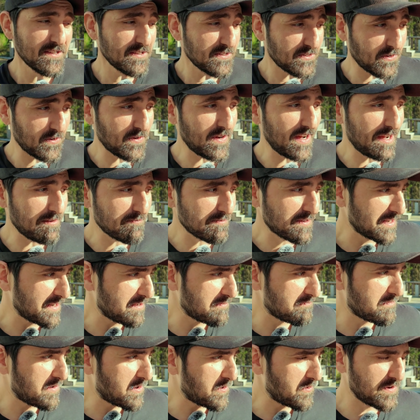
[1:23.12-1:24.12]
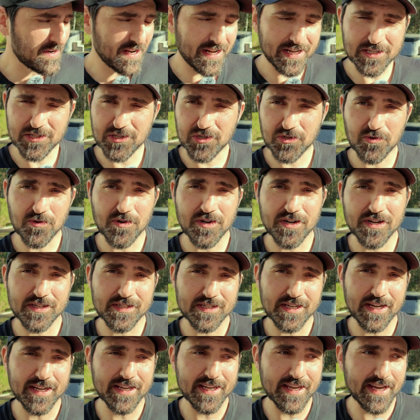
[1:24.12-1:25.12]
So I'm gonna mow it as short
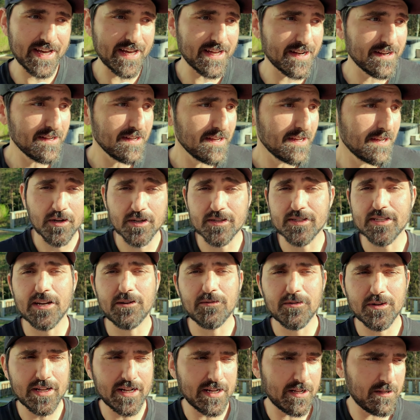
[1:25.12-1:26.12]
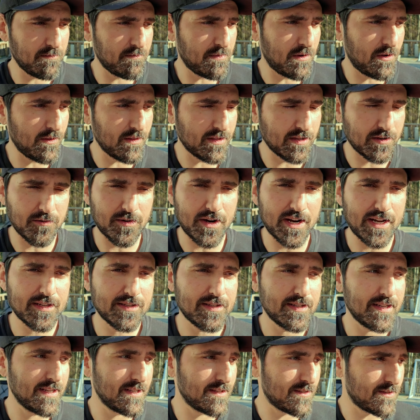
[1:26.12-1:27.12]
as I can, because that will help all the
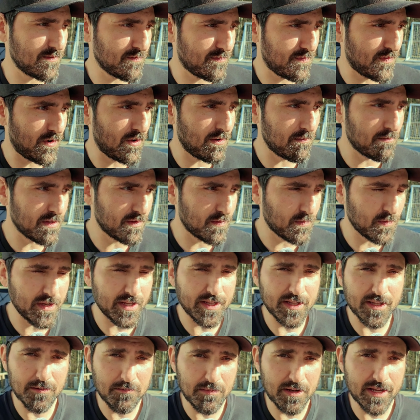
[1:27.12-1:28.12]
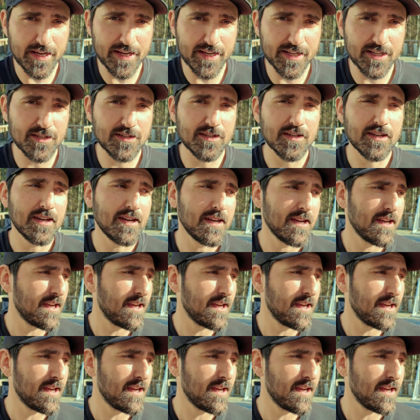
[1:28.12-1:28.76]
grass seeds to fall between the blades.